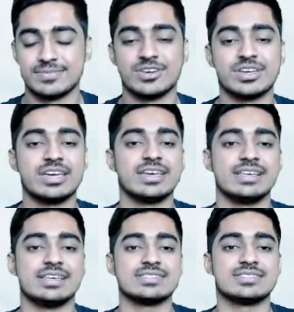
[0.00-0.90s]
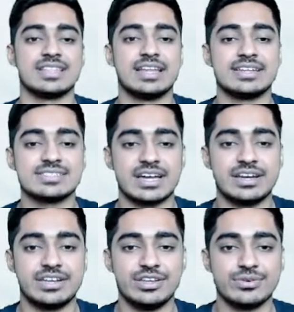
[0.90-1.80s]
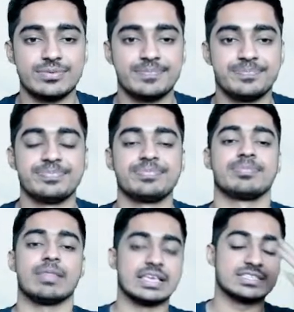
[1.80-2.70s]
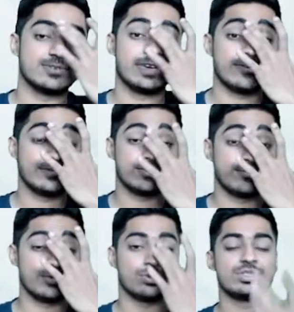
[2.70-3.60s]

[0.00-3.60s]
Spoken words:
Okay, yes. Let us continue. We have the fourth